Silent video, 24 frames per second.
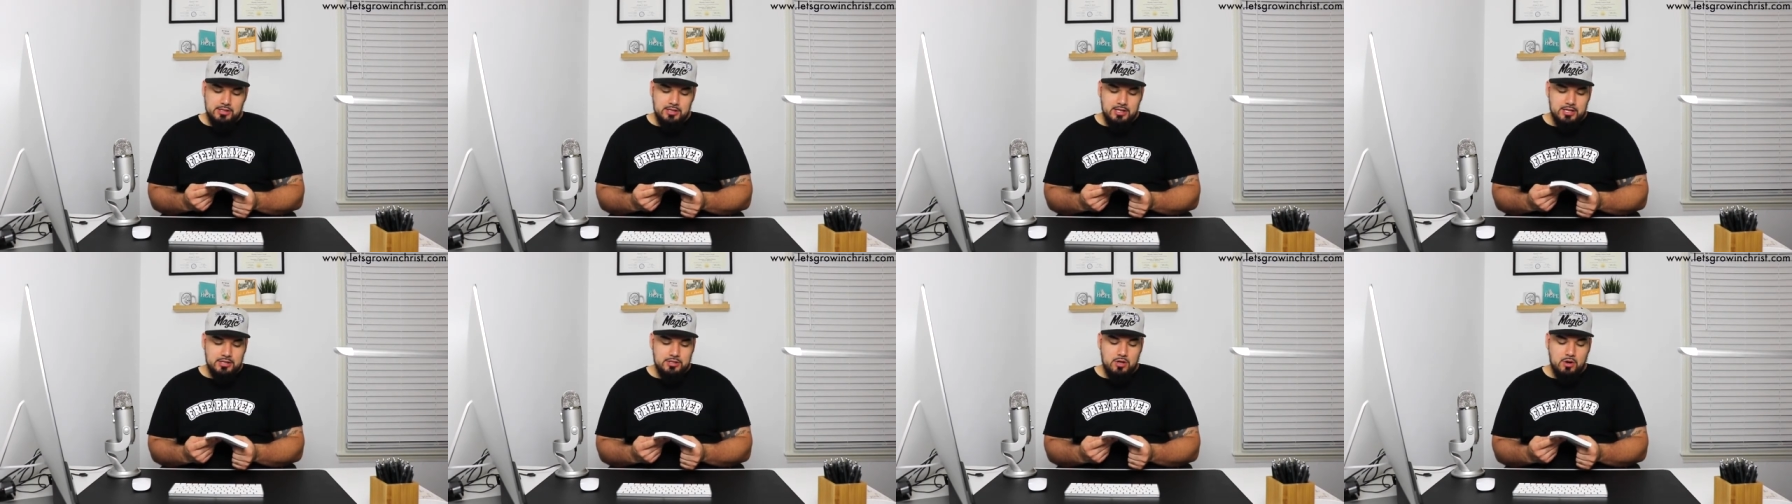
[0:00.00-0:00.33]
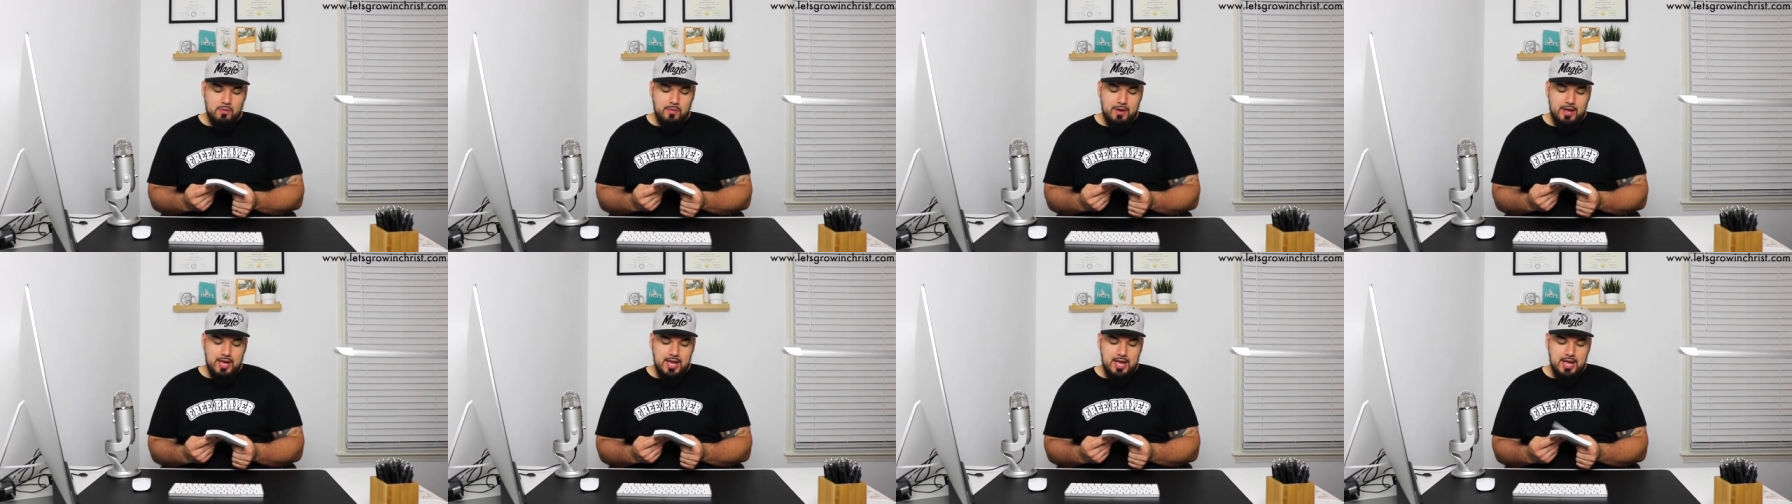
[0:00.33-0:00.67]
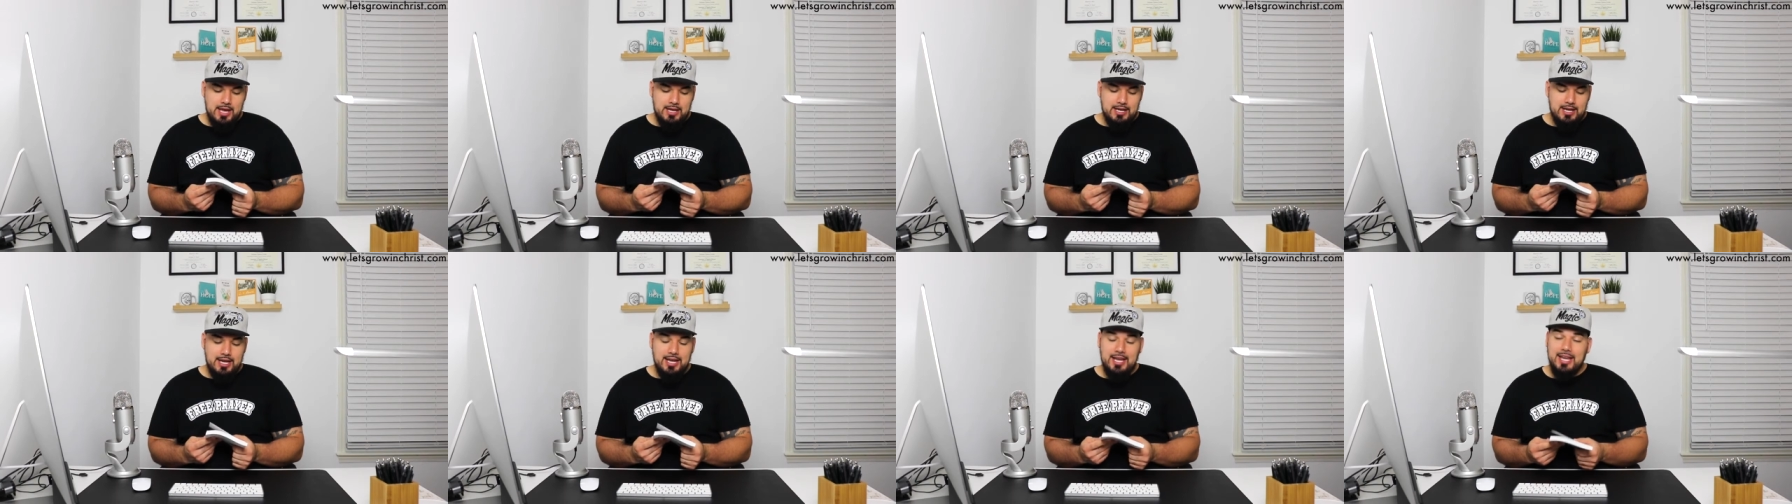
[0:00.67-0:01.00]
let's go
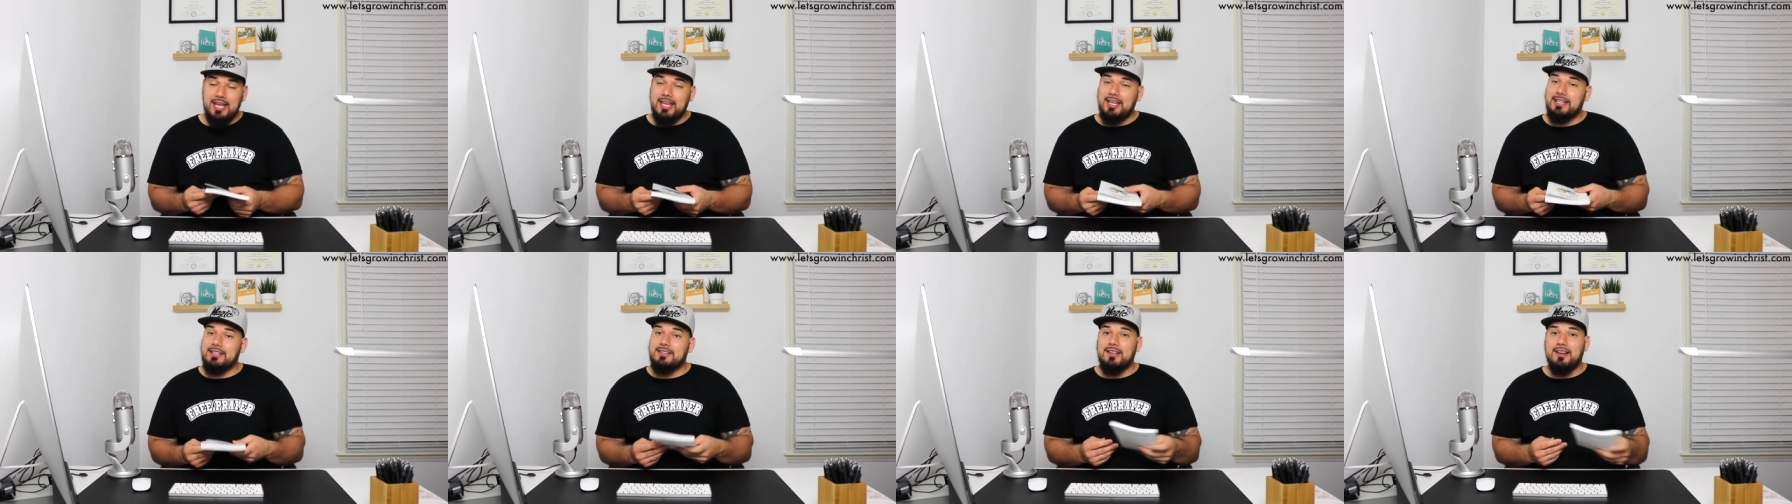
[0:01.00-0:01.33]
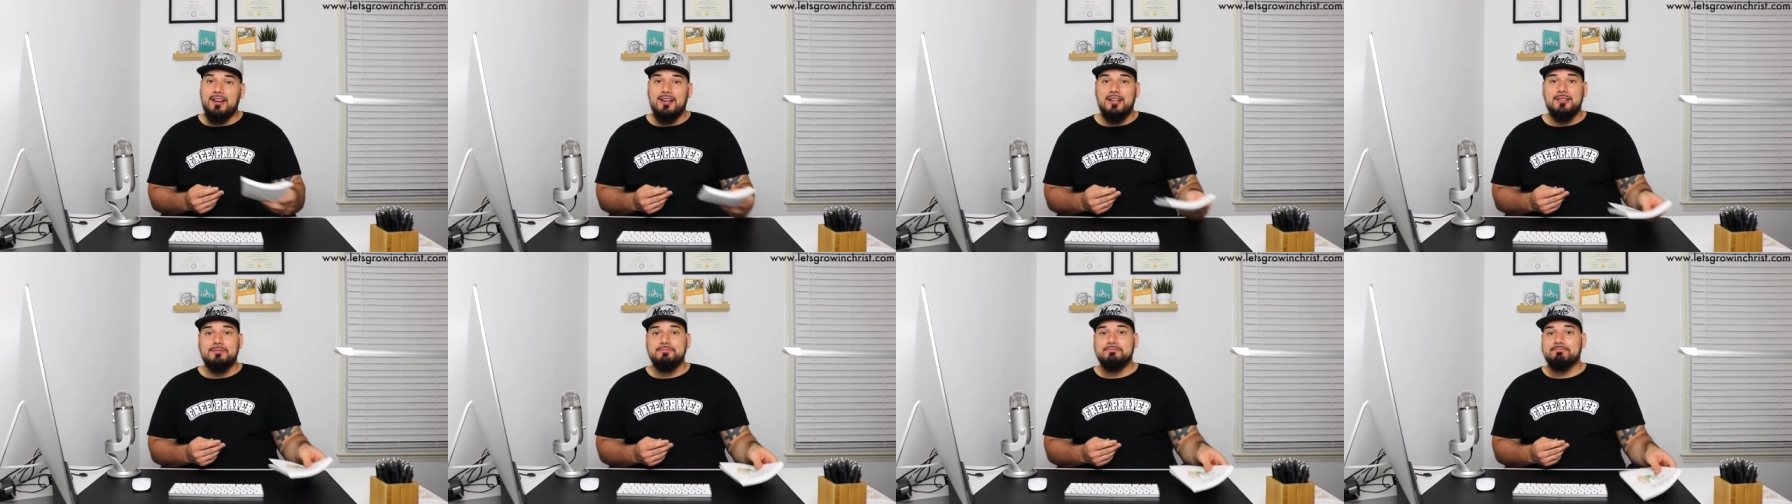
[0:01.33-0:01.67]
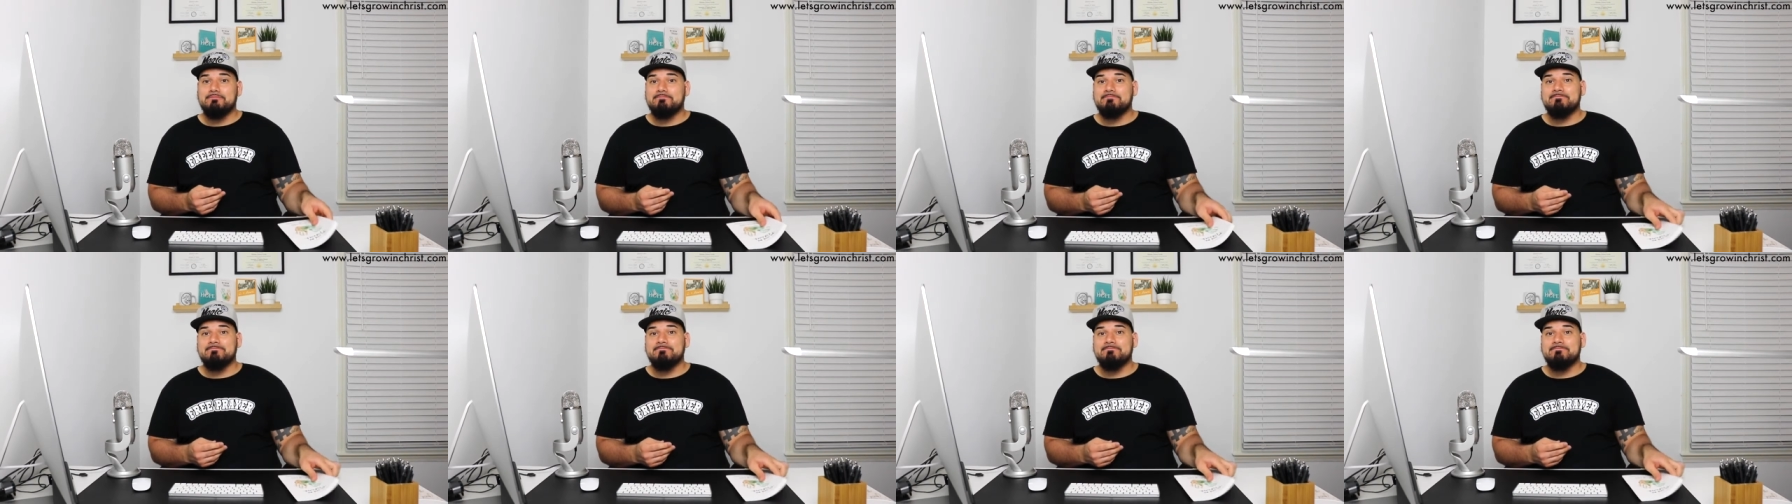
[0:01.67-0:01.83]
ahead and uh,